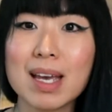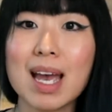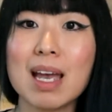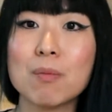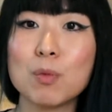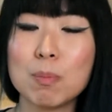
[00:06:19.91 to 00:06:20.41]

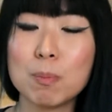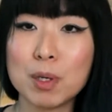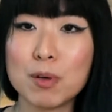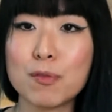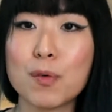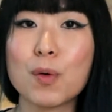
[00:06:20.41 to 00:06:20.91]
and we
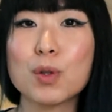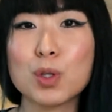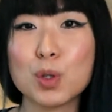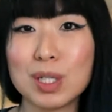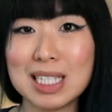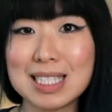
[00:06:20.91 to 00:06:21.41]
prefer
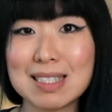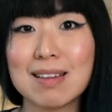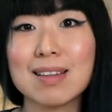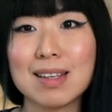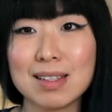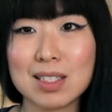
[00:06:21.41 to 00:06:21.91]
to listen
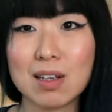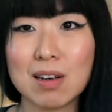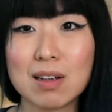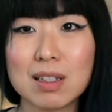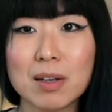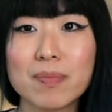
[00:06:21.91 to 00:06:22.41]
than
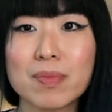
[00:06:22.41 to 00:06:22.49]
talk.